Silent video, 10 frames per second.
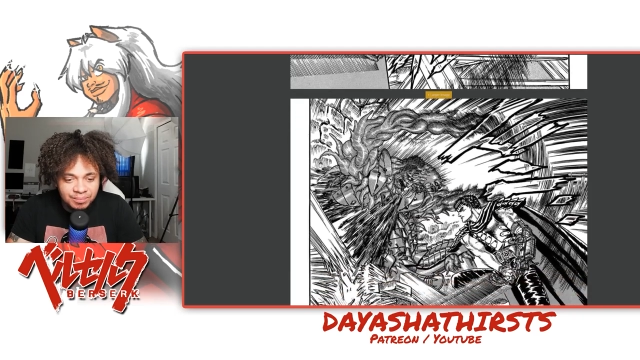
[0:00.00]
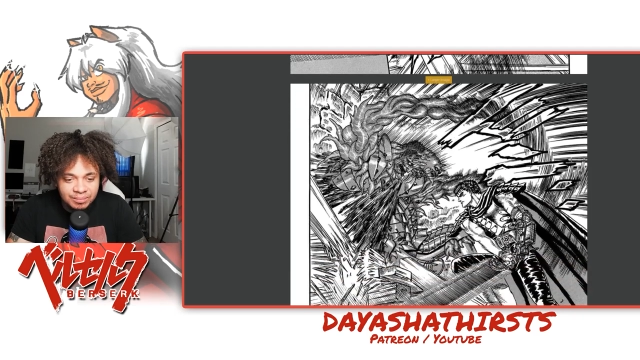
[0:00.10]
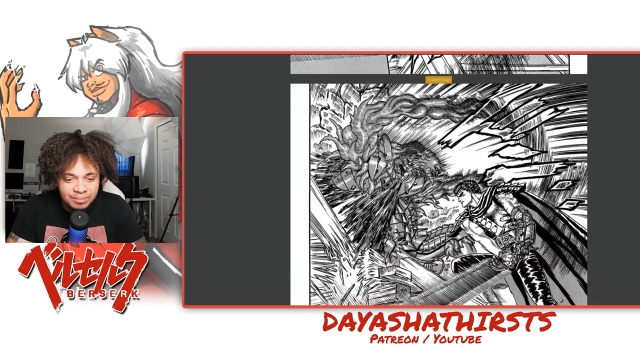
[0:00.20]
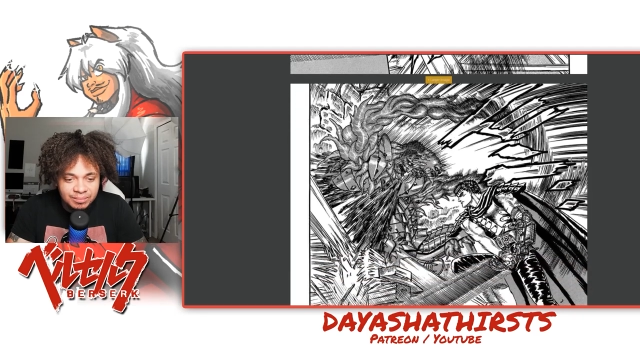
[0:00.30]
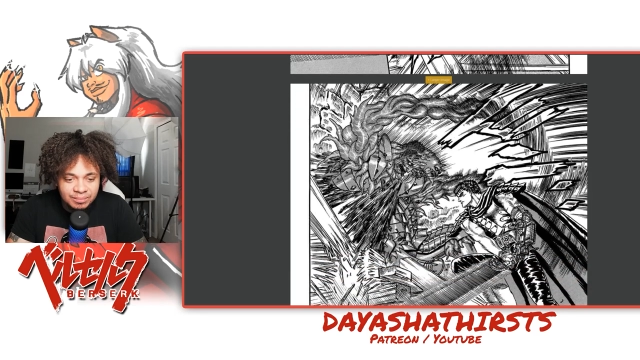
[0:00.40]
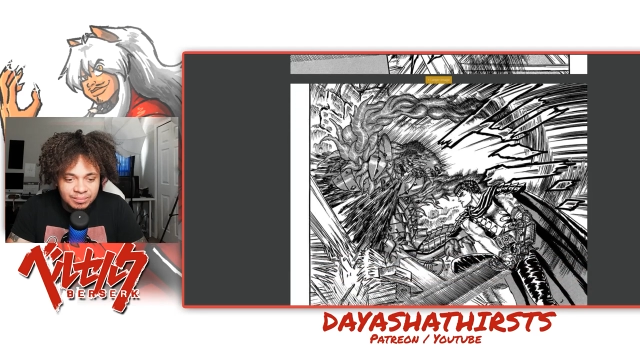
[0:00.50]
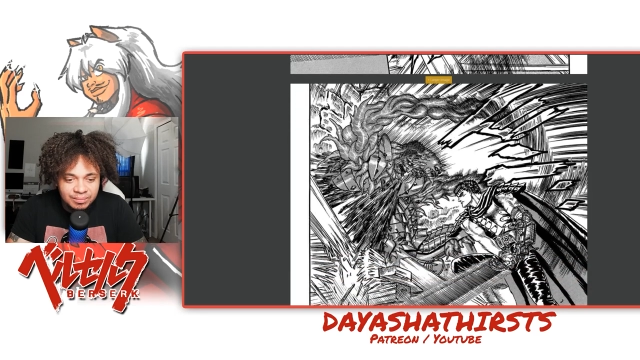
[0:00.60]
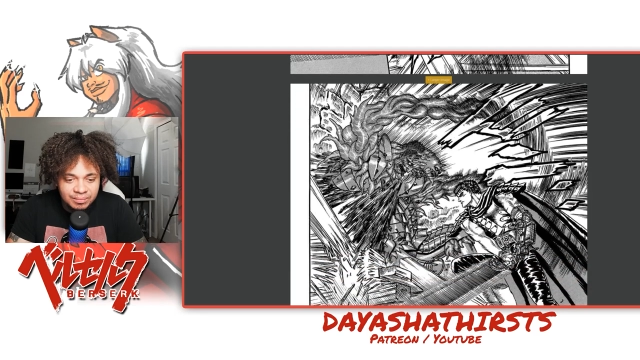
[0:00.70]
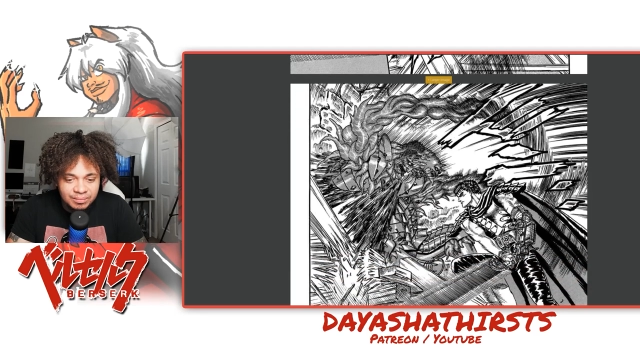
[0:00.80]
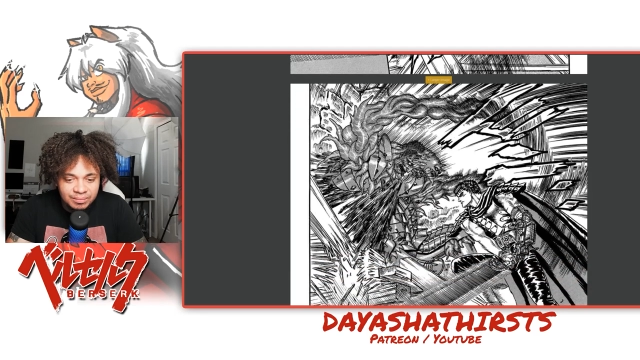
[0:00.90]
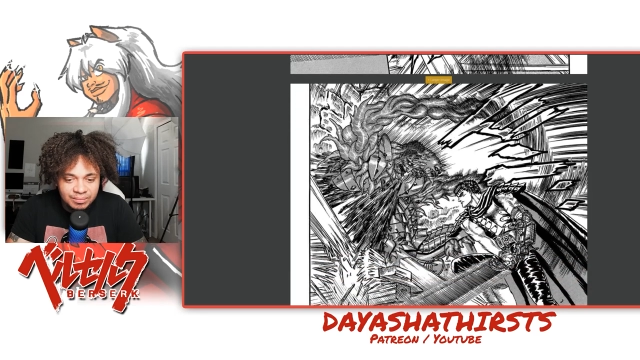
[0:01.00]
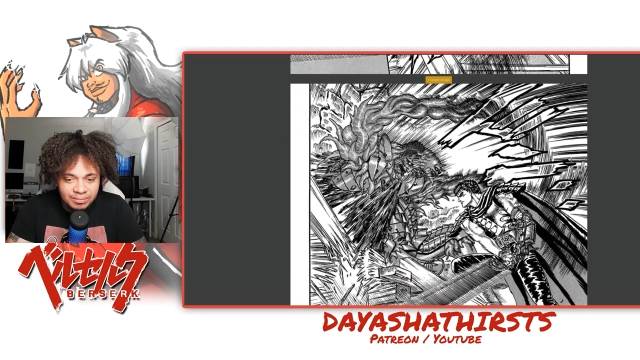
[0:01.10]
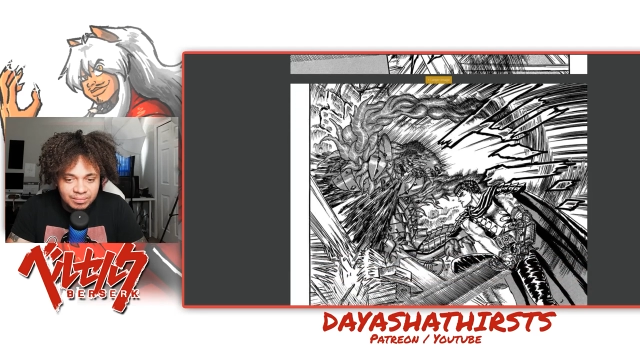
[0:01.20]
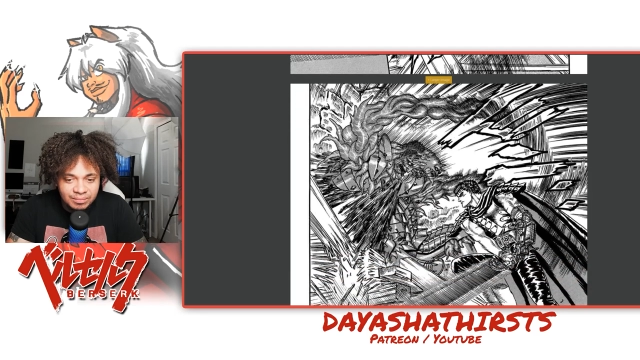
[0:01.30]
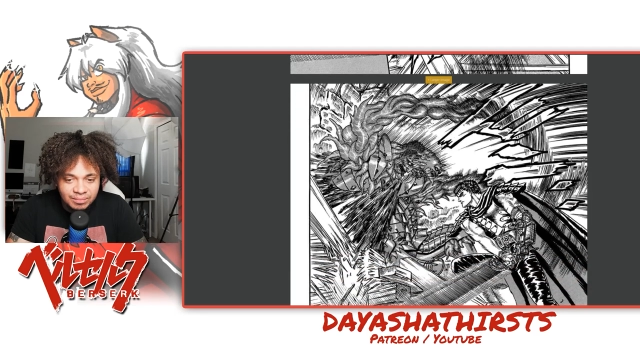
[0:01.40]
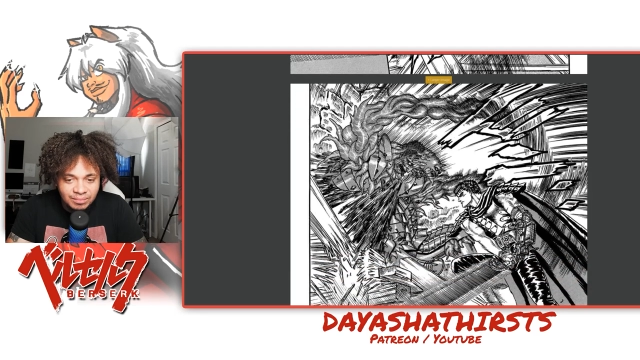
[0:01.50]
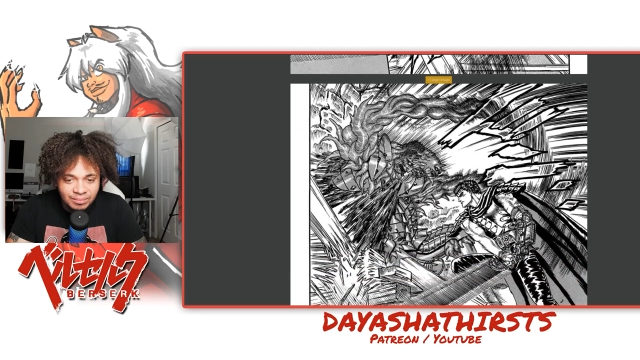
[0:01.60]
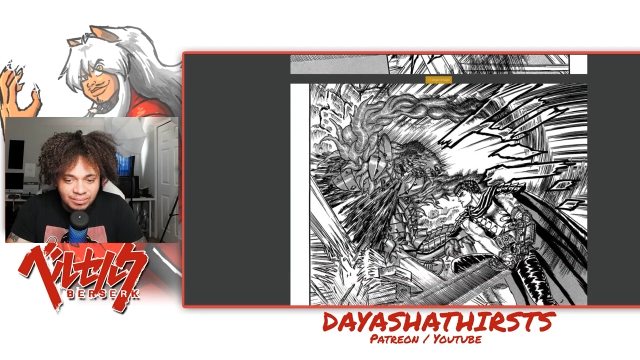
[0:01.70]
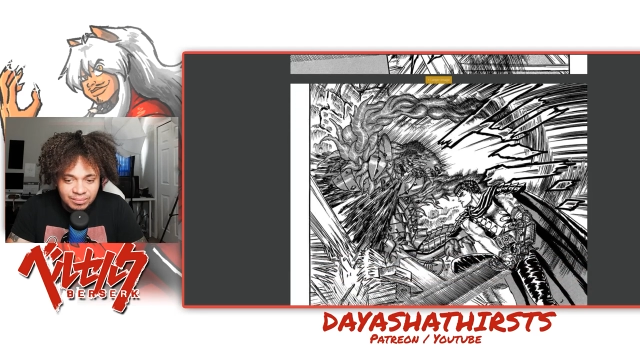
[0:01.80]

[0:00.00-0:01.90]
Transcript: No one is speaking in this clip.